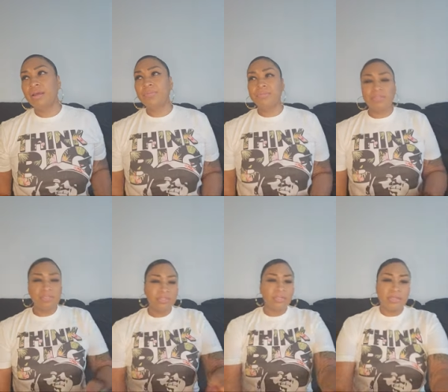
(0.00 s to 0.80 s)
happy
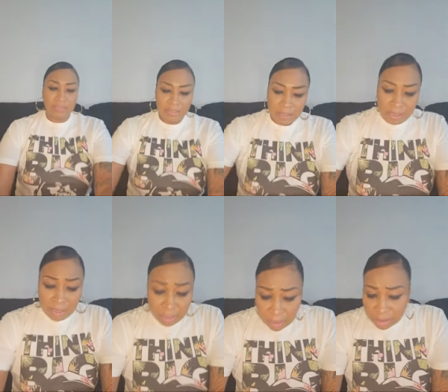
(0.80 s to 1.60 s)
sunday
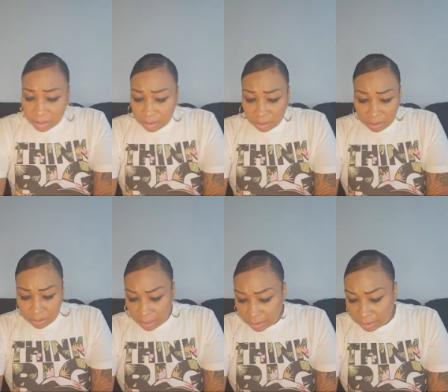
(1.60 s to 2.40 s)

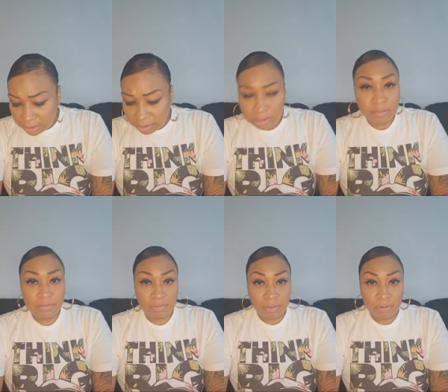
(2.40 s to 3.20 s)
so i just did
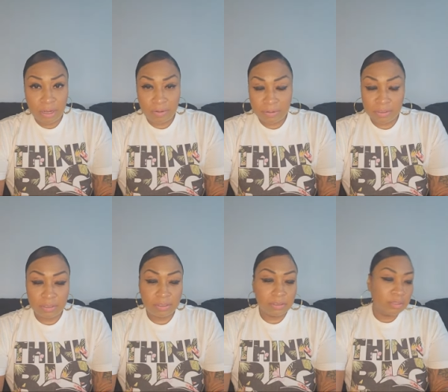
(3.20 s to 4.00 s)
two hours
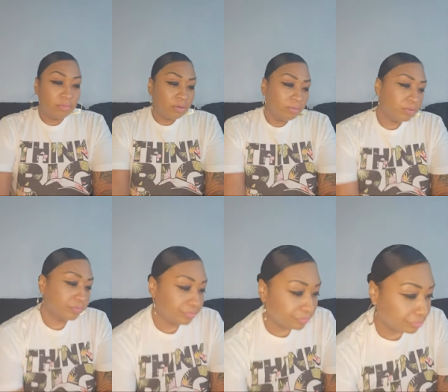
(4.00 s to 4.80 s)
in t-mobile
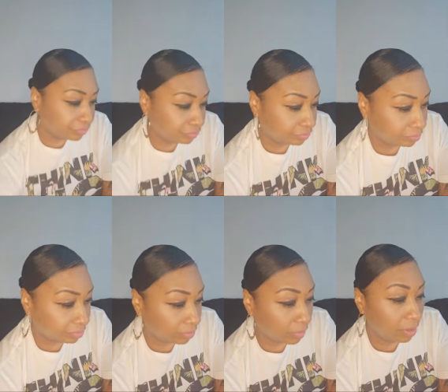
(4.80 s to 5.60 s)

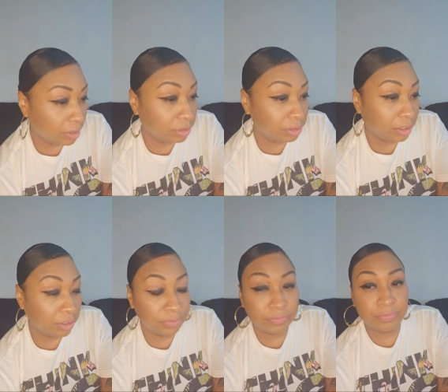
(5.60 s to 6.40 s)
and
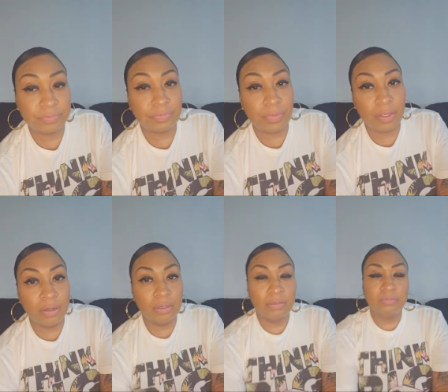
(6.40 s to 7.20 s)
shit
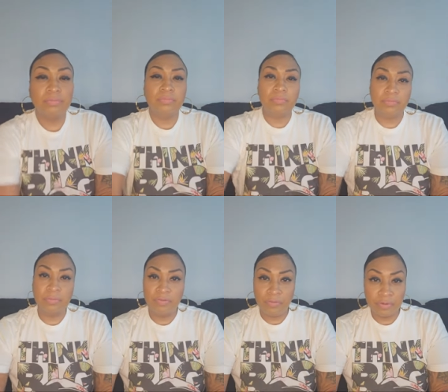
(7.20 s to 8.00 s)
um
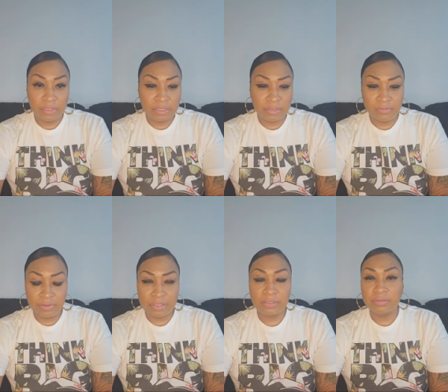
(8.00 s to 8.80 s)
my phone is
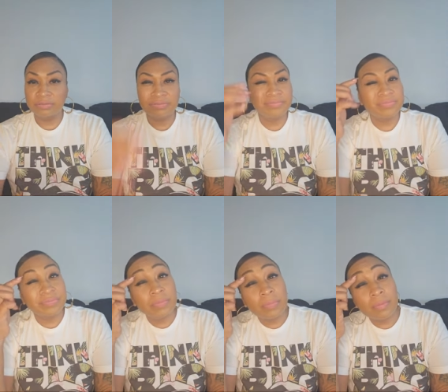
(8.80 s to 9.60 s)
defective
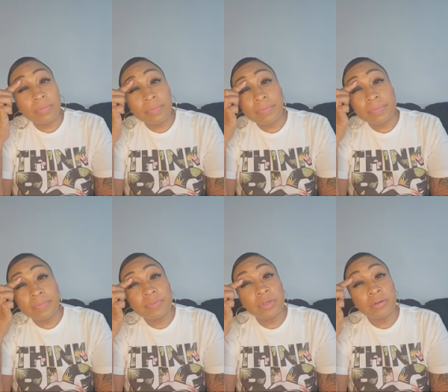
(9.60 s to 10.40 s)

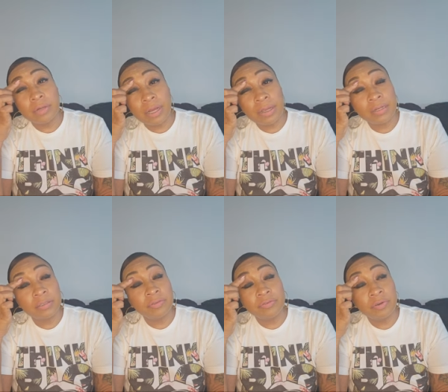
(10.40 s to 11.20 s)
so i get a
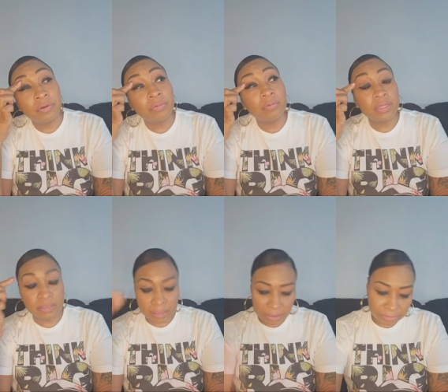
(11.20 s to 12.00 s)
new phone
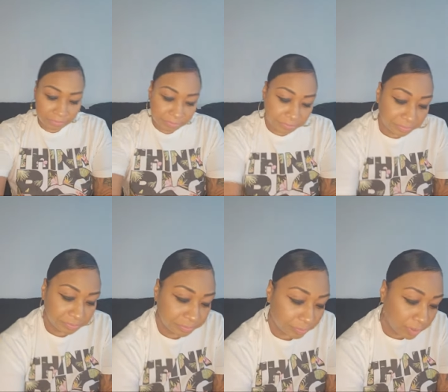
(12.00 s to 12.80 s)
wednesday
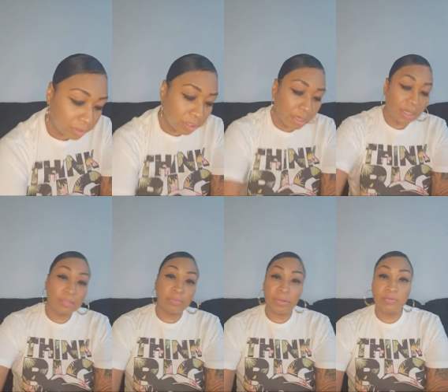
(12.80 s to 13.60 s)
that i had
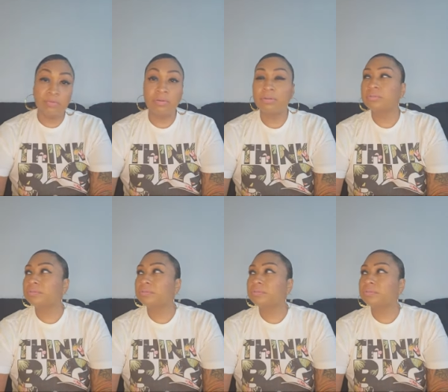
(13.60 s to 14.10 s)
to pay for